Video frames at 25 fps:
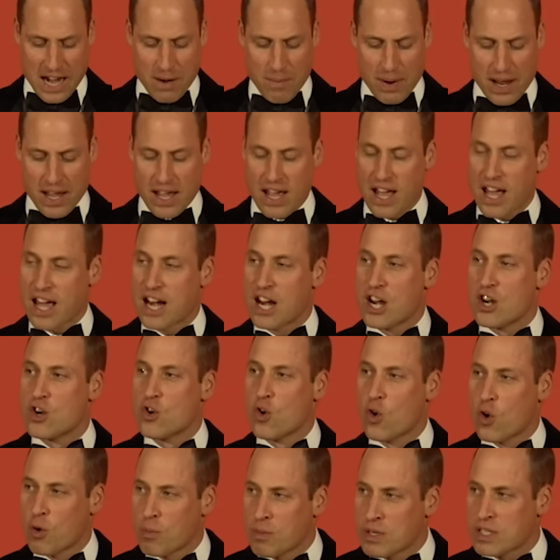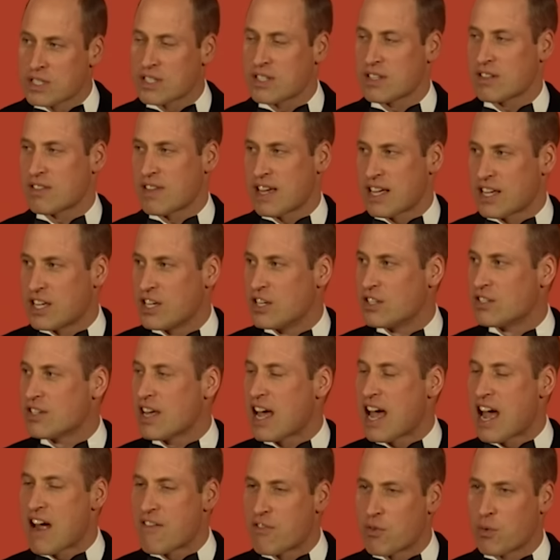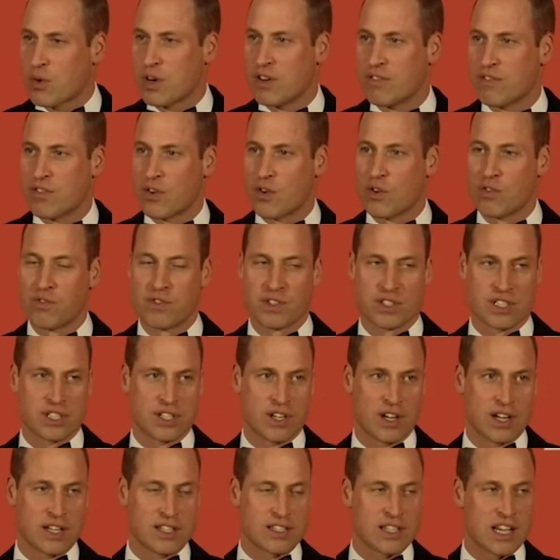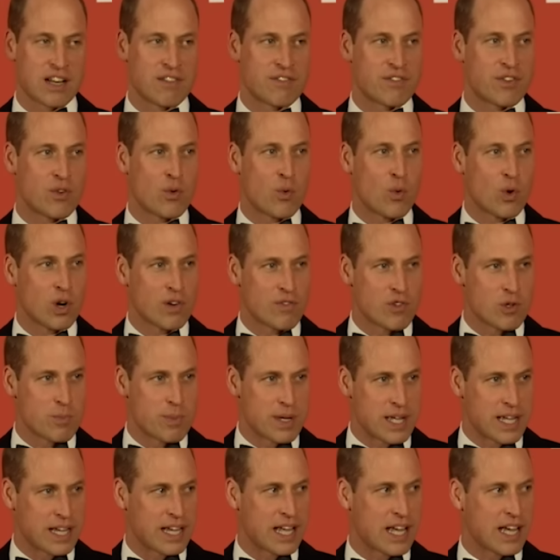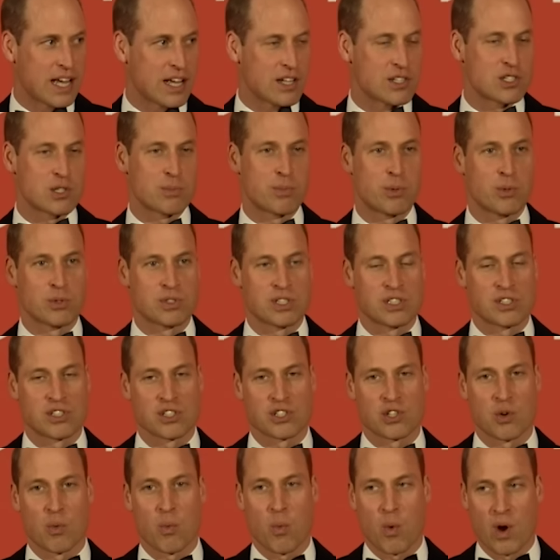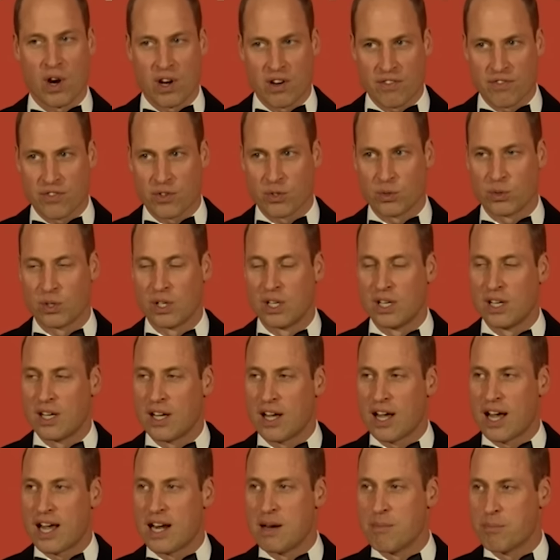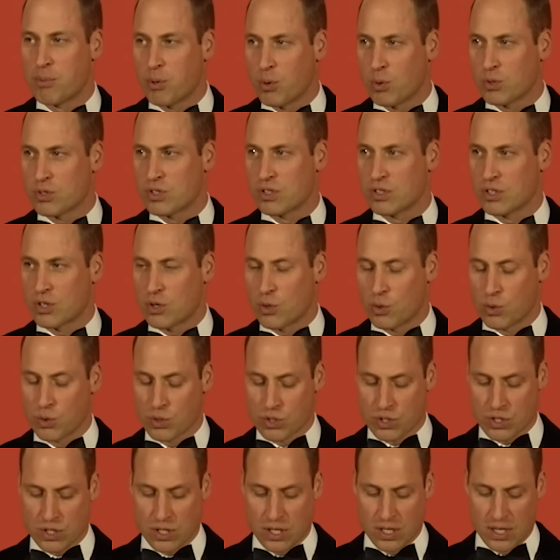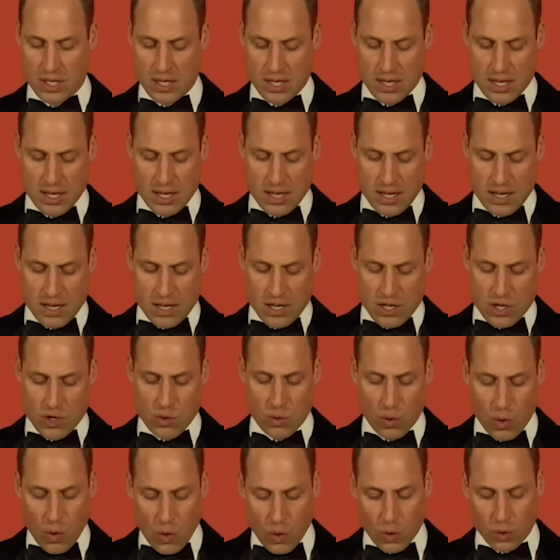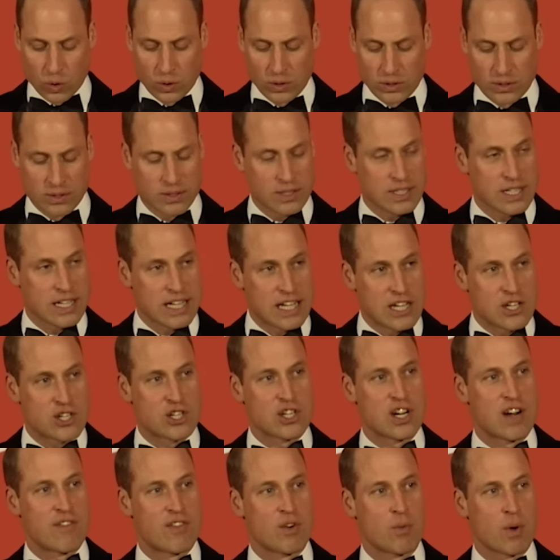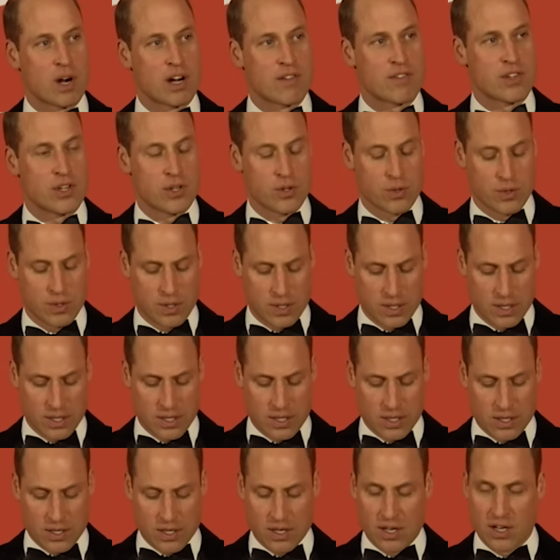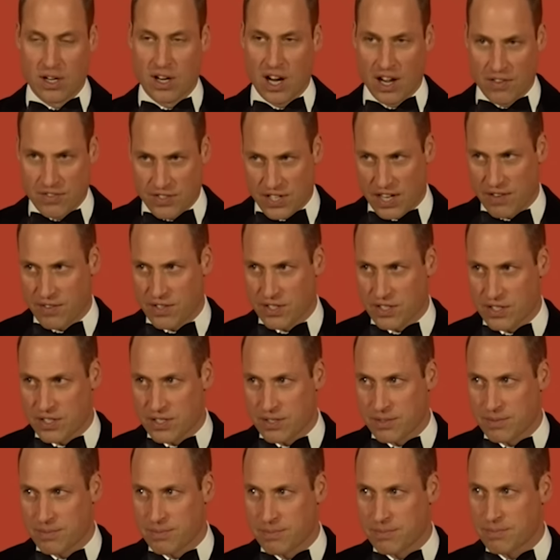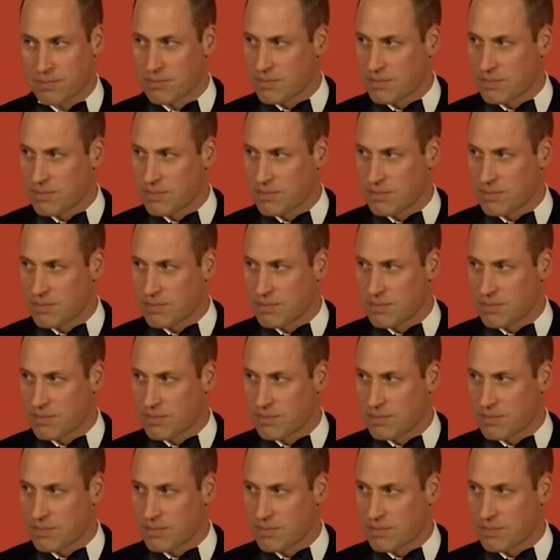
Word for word: Anyway, an enormous thank you to everyone involved for tonight and for all of you being here and supporting such a wonderful and important cause. You're all, each and every one of you, lifesavers.